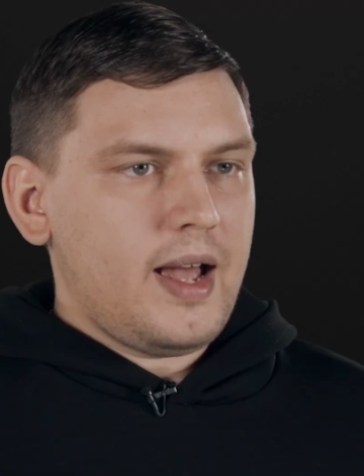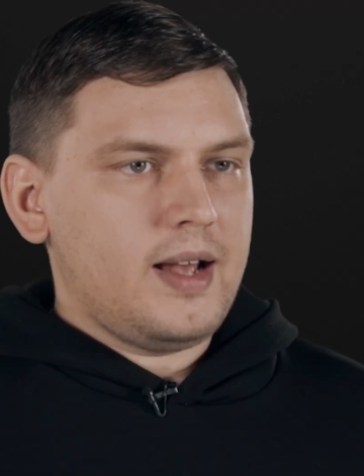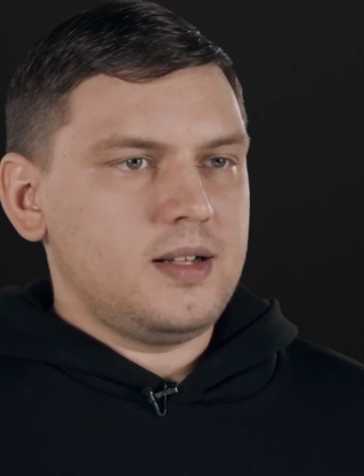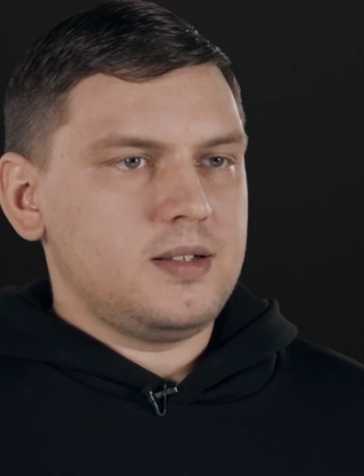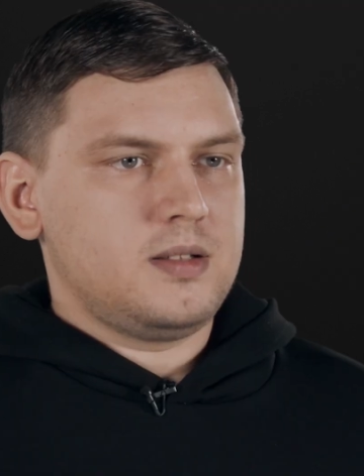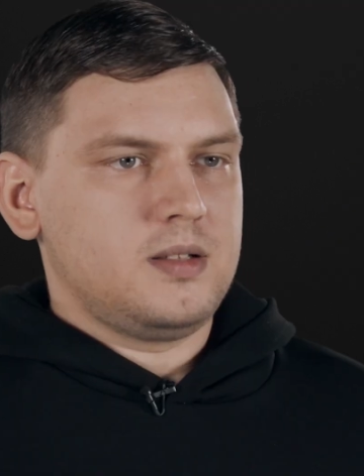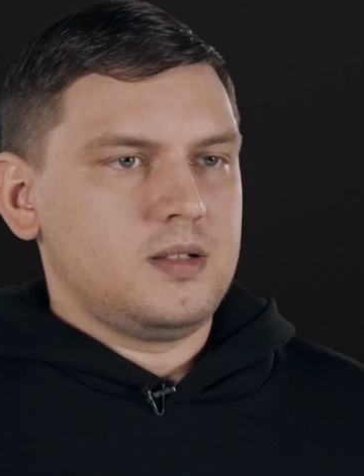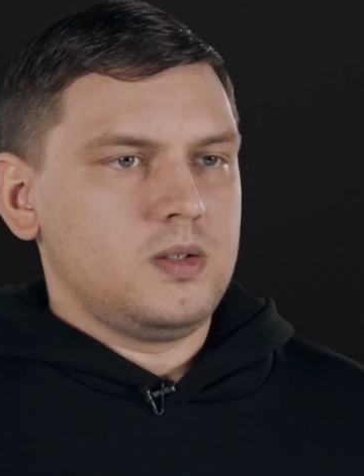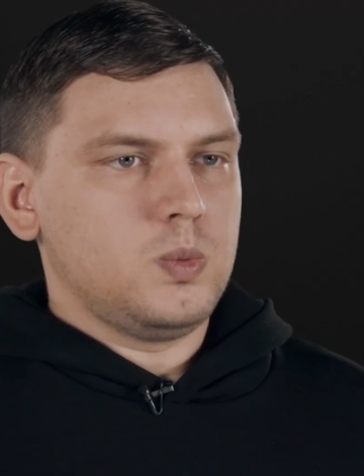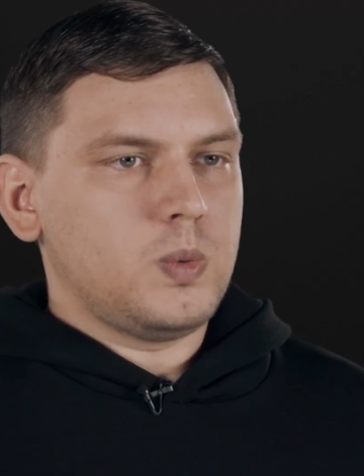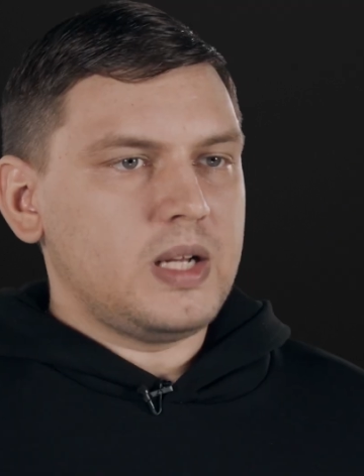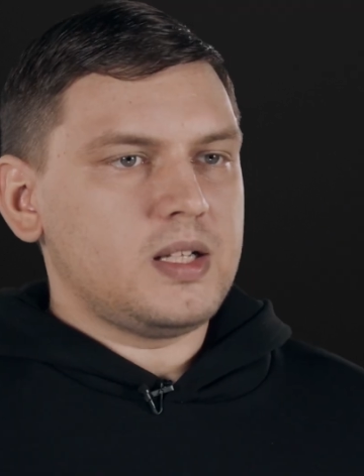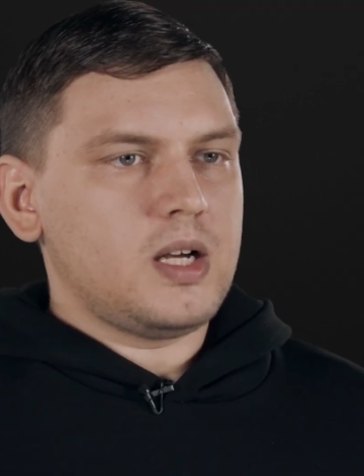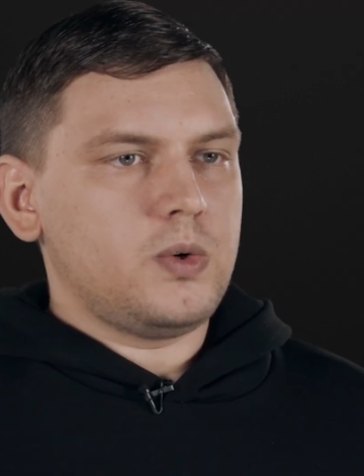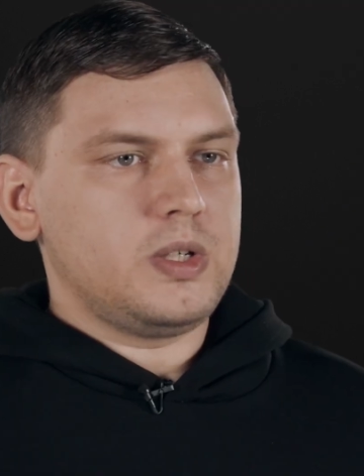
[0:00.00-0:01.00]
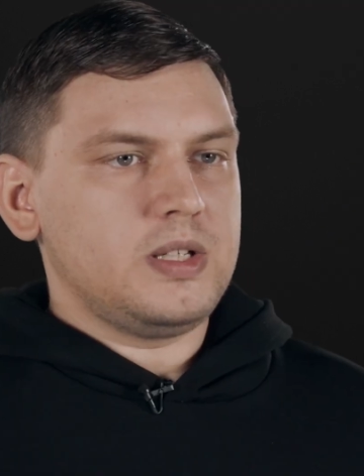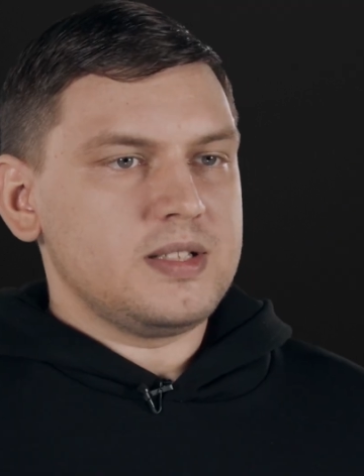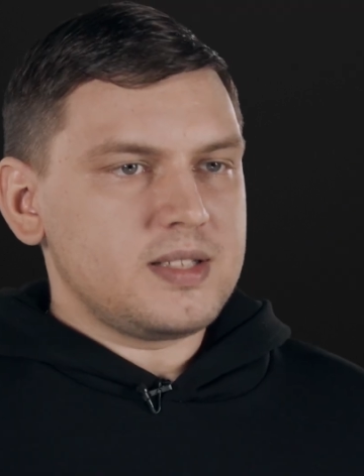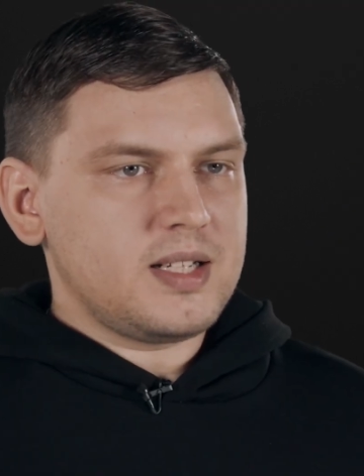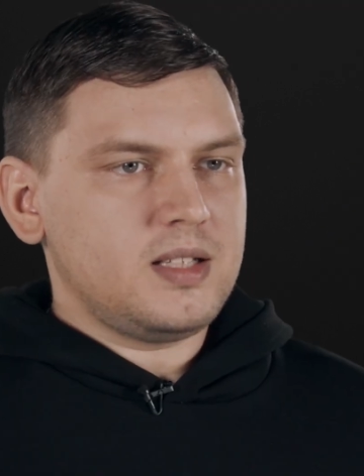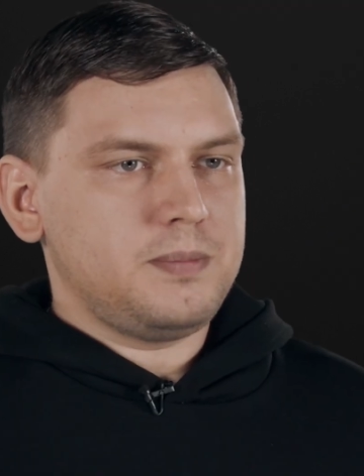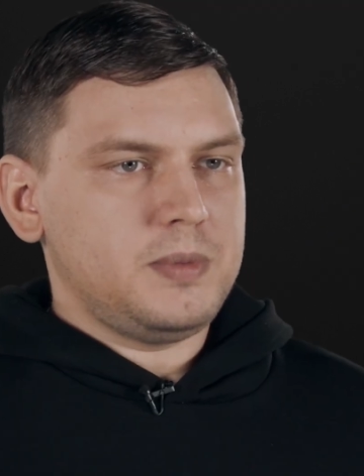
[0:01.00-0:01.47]
and 1 hour and
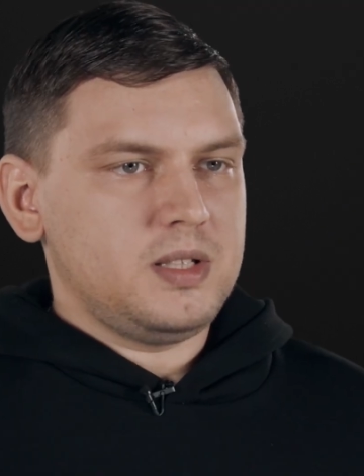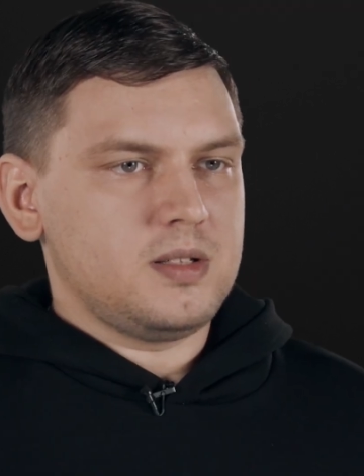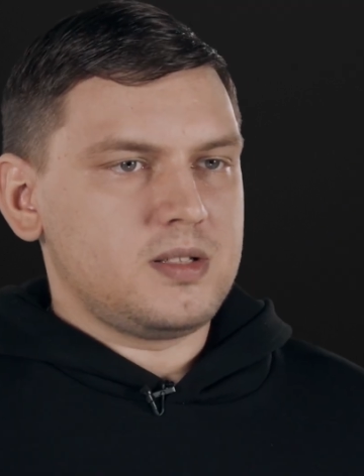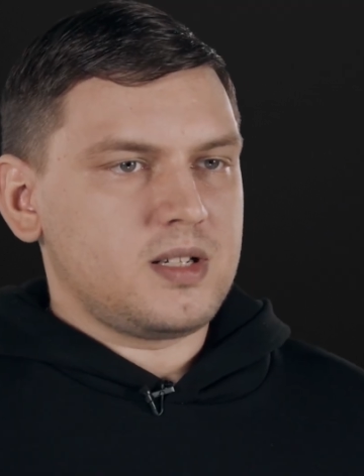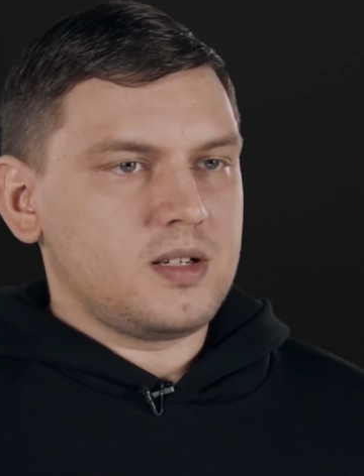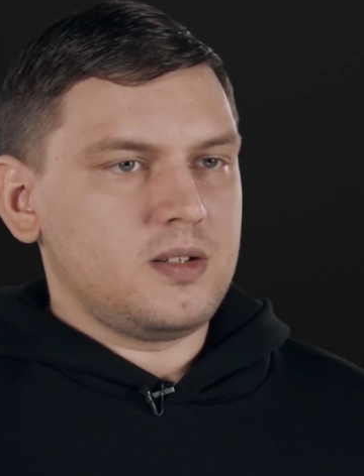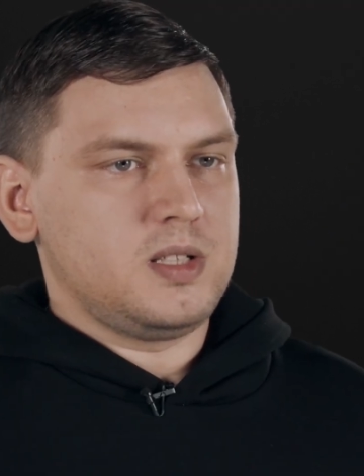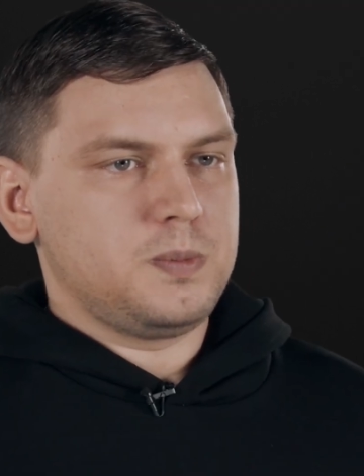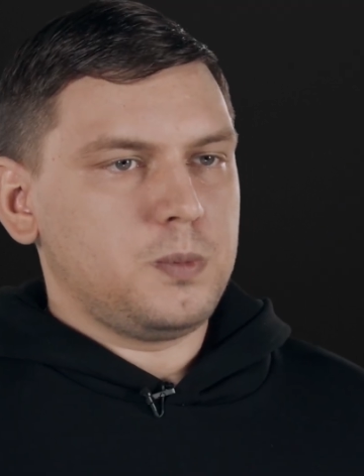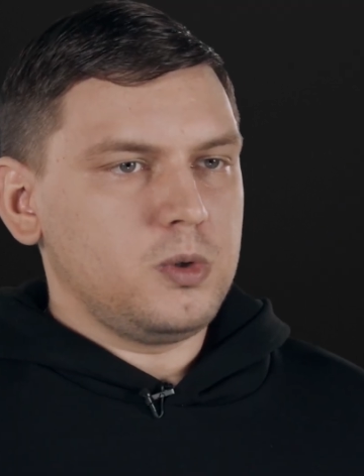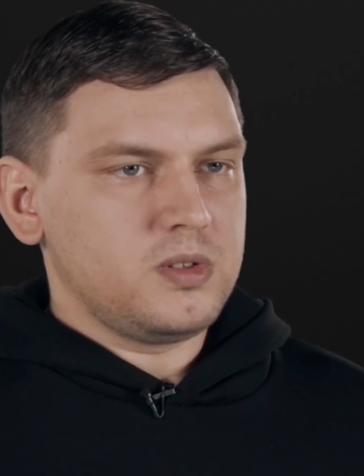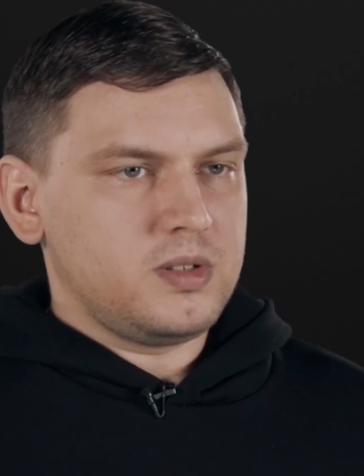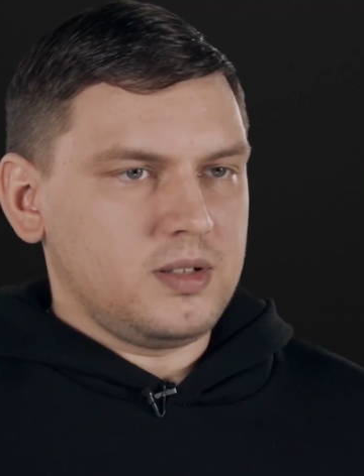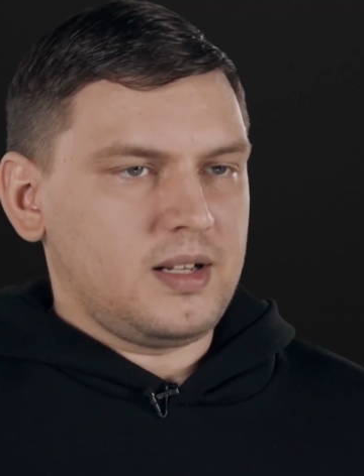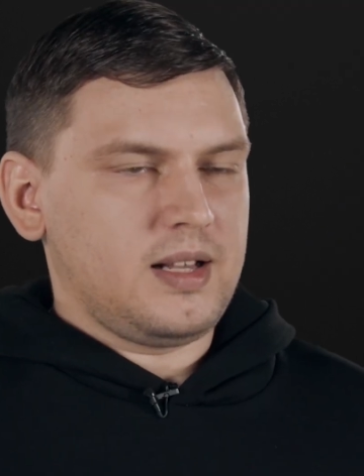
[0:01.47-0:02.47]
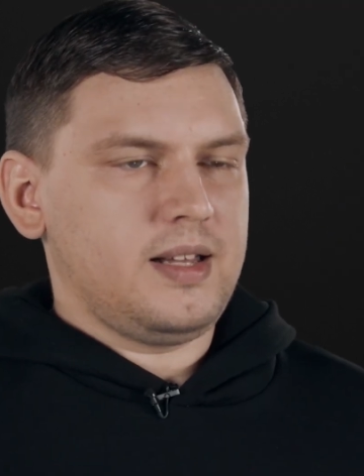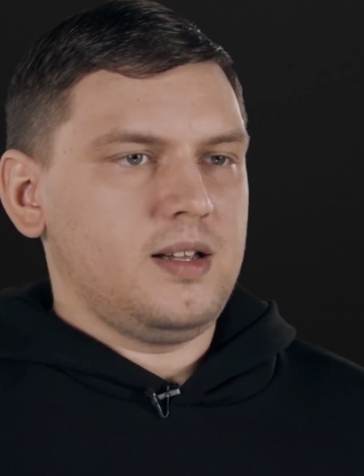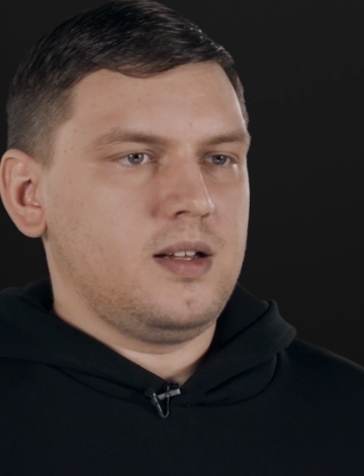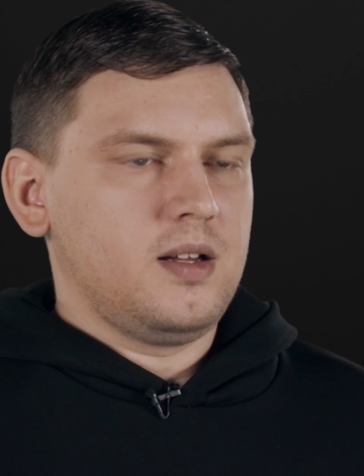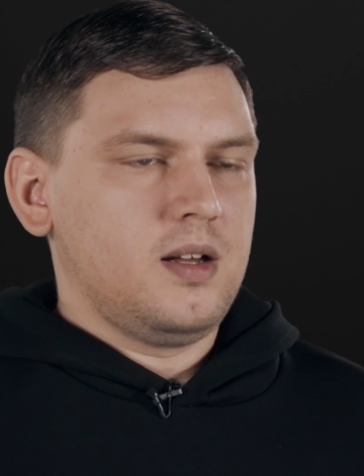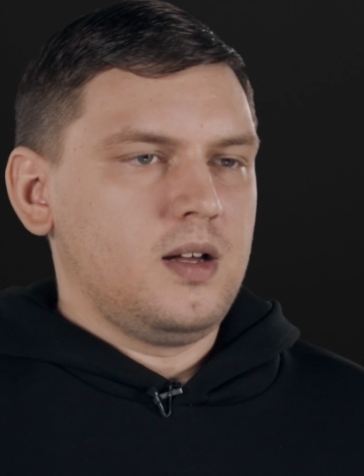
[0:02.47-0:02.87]
10 minutes correspondingly.